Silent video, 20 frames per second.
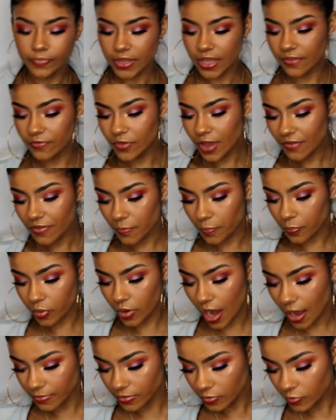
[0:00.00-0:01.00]
if you have a
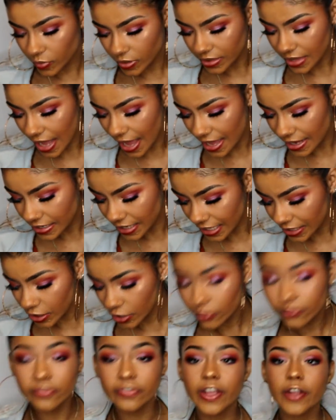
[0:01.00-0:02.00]
problem with that, like
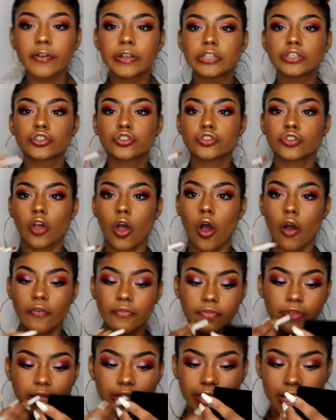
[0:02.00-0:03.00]
they're very
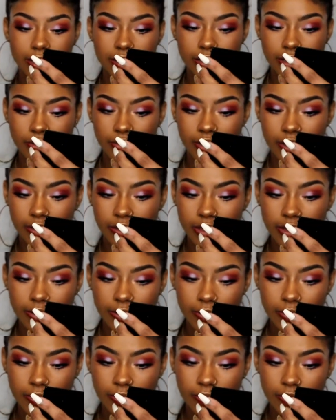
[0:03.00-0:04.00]
soft. Like that's the thing, like
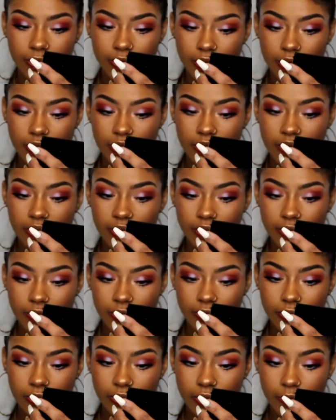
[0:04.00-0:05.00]

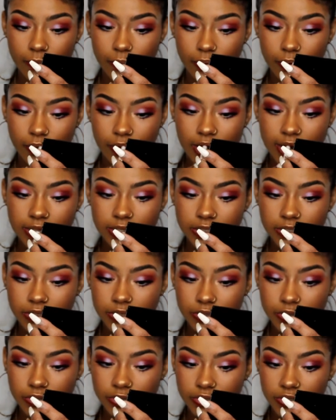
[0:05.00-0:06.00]
they're pressed
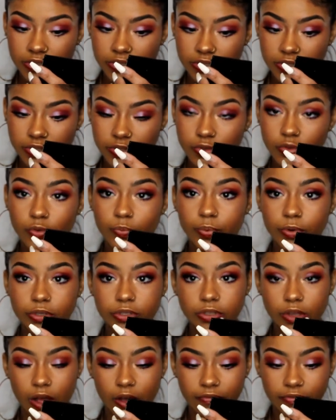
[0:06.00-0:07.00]
super
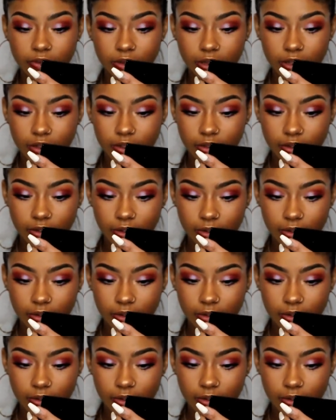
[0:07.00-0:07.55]
softly.